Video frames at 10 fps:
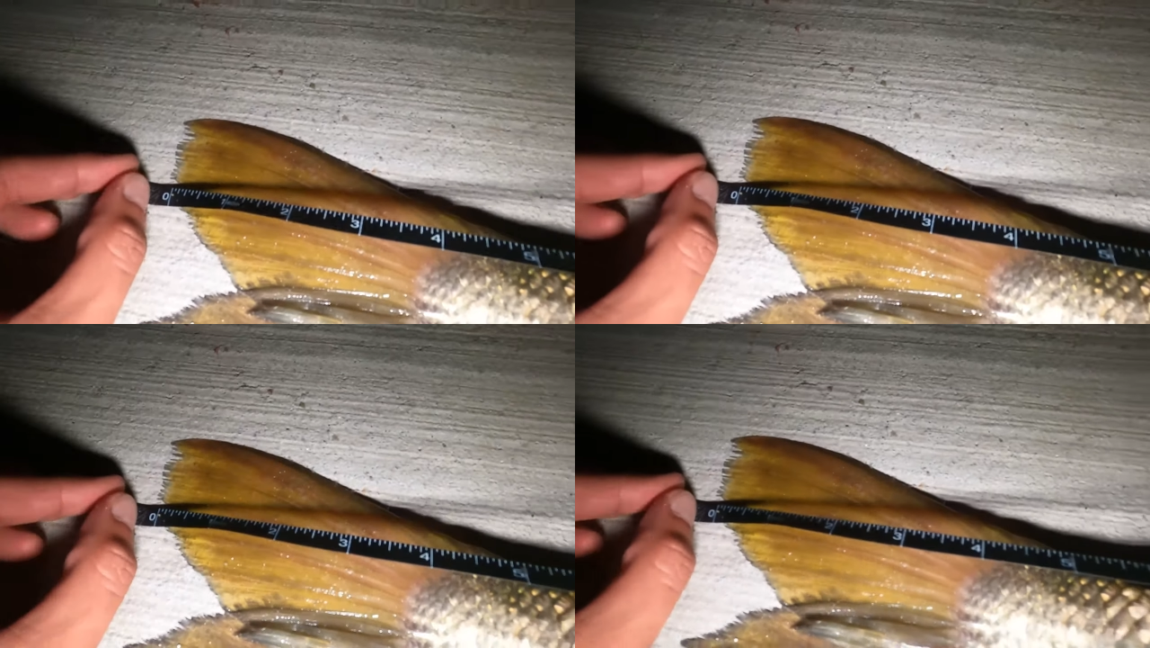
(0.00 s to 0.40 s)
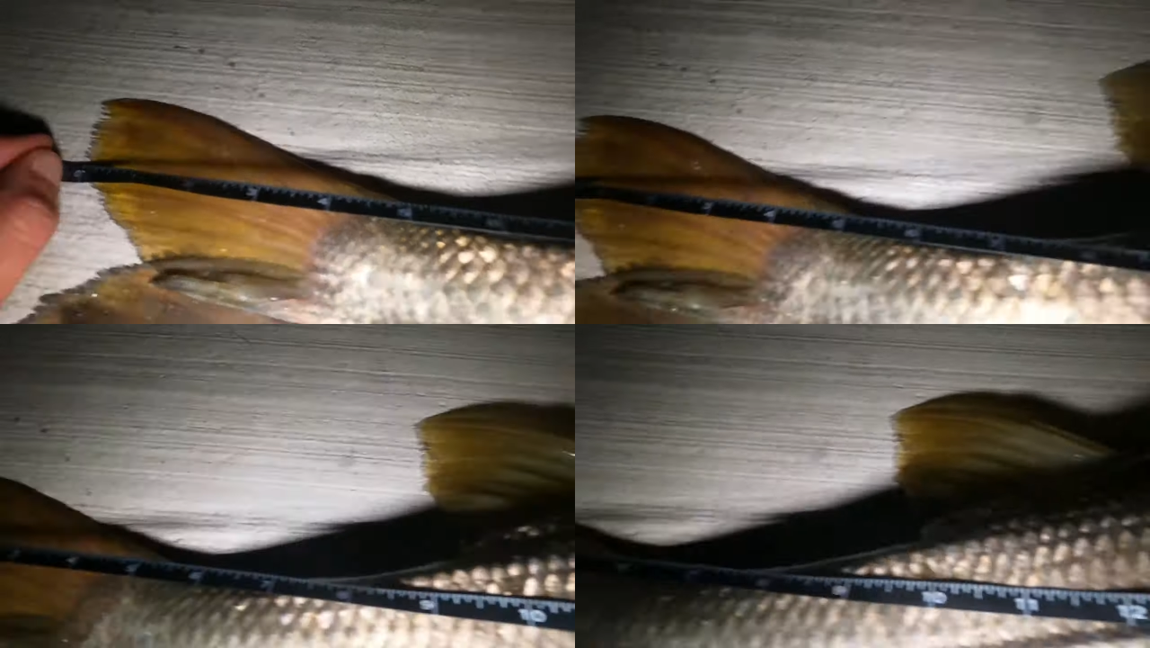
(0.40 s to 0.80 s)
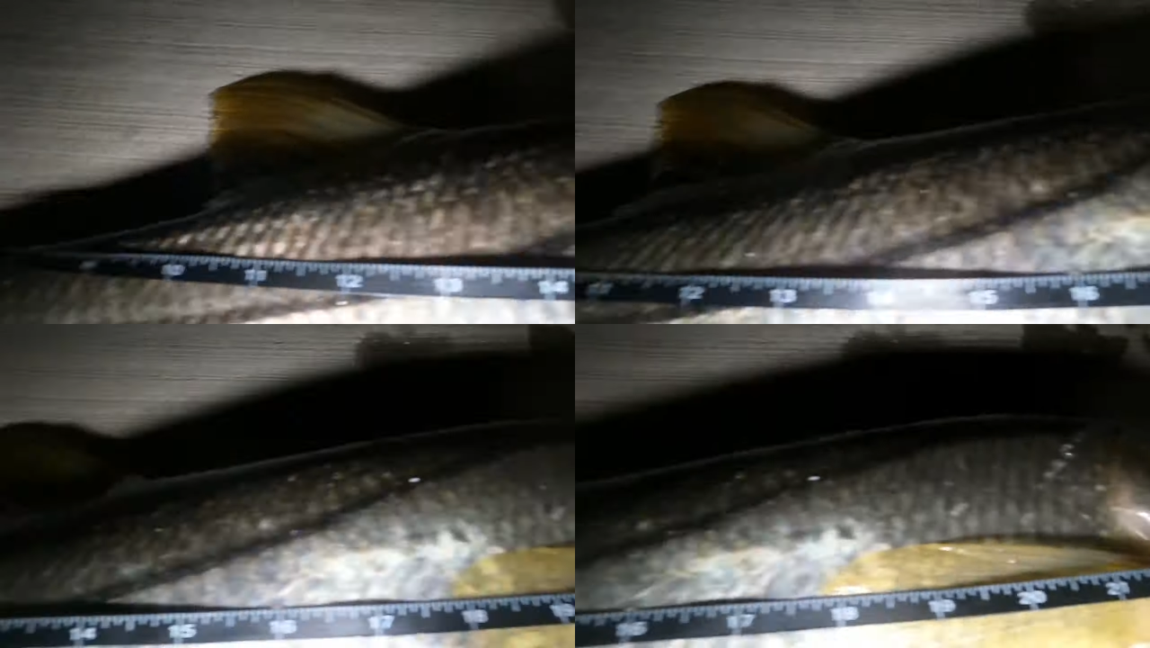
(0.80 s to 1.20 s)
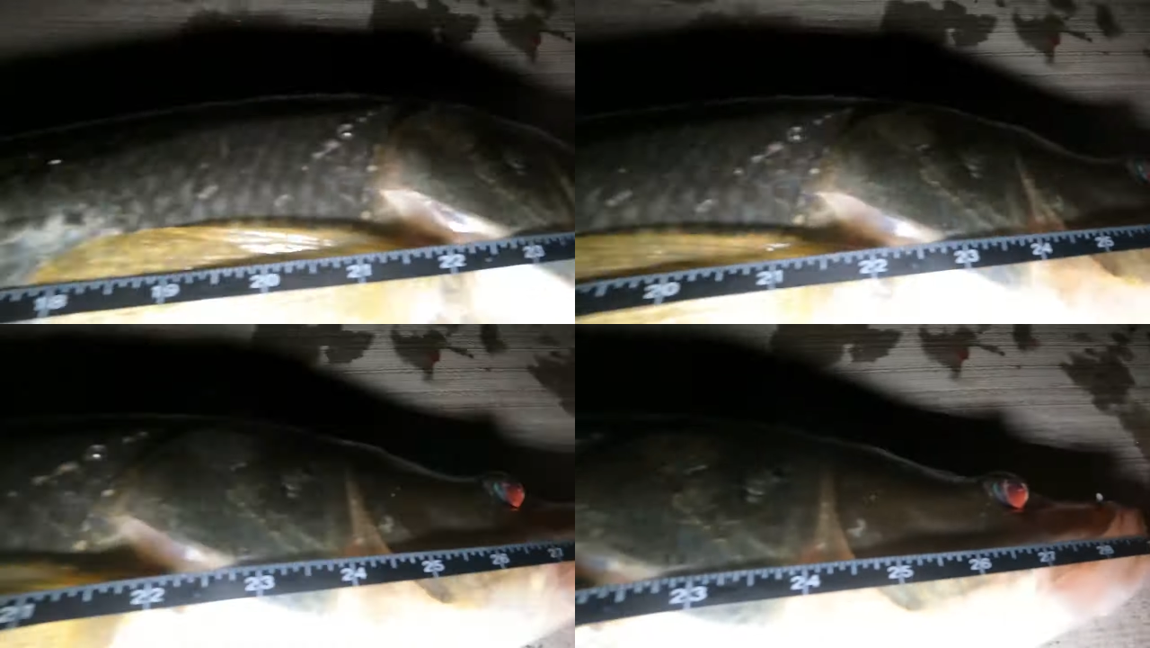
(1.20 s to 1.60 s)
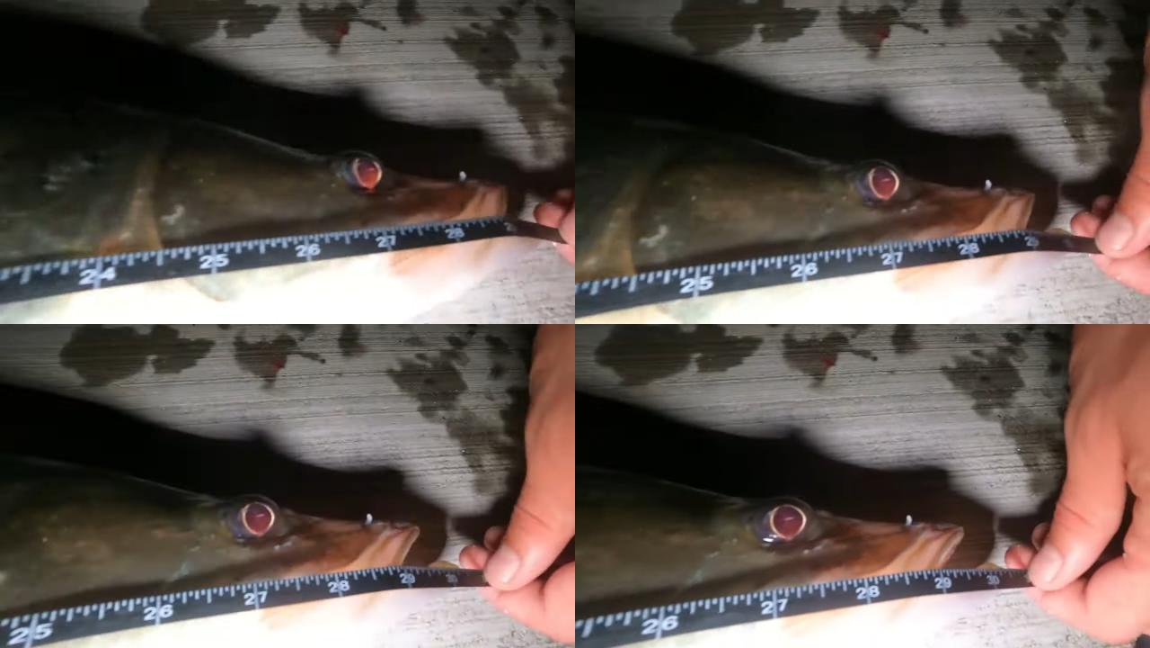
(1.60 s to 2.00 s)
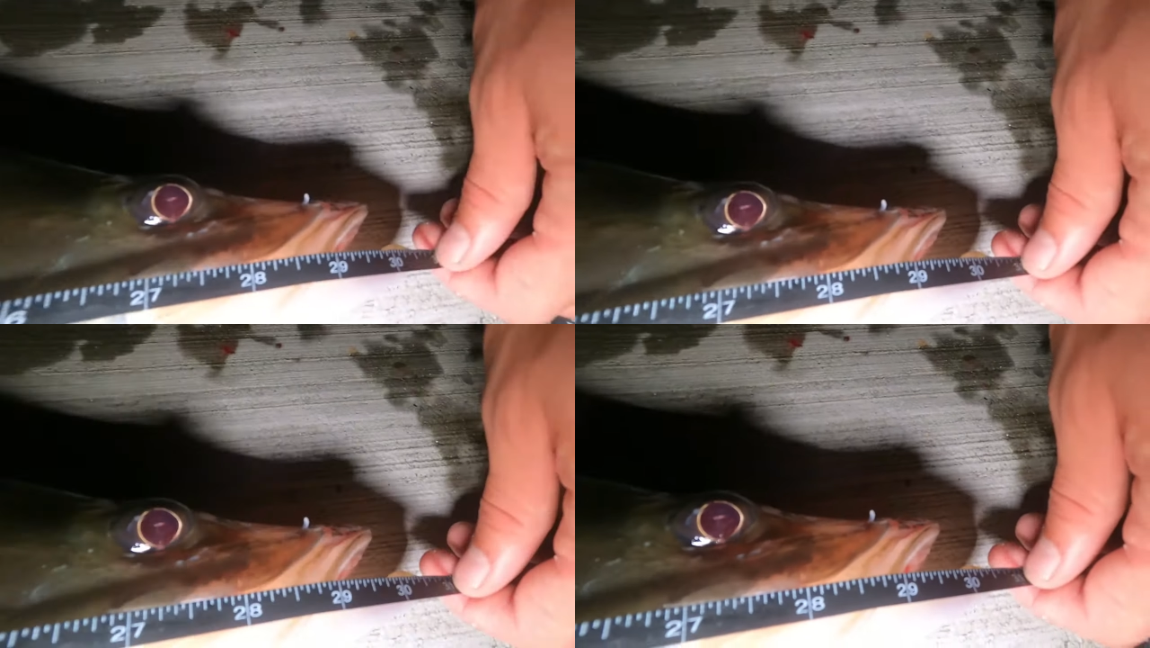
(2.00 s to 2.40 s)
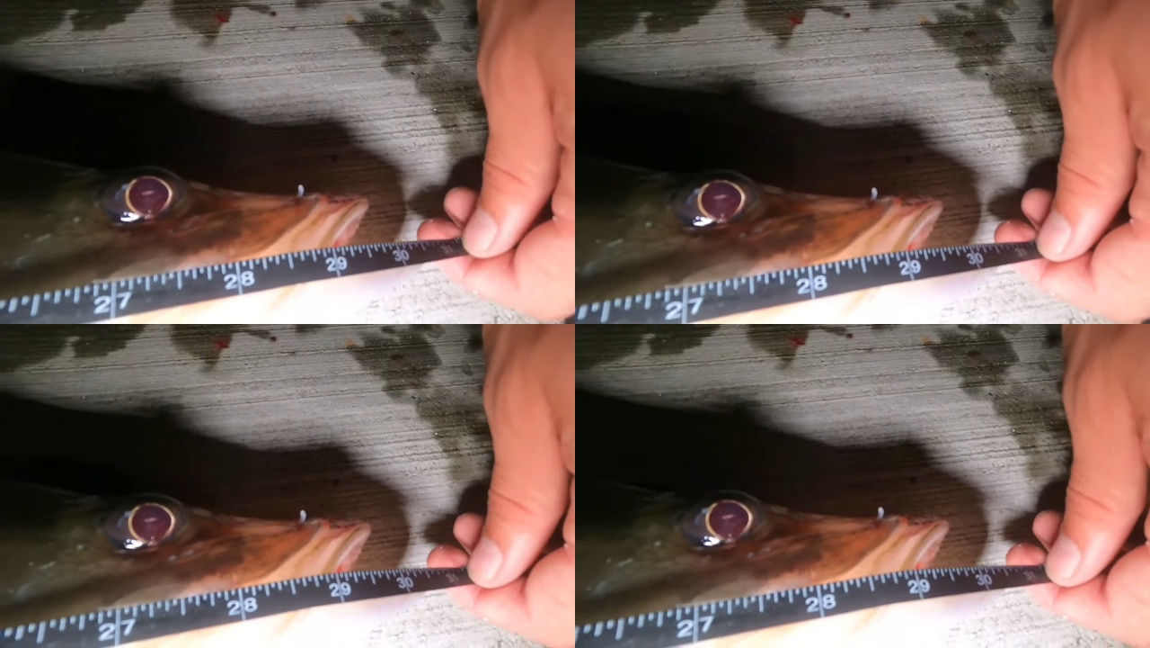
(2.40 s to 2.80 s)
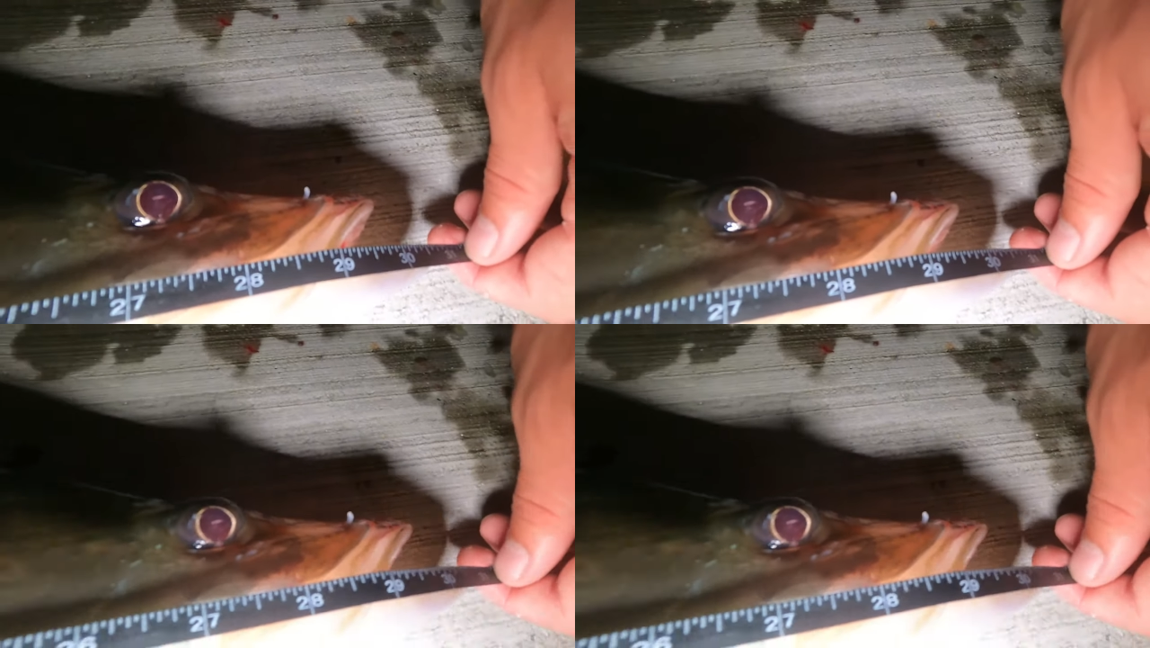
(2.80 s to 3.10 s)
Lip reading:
(no speaker visible)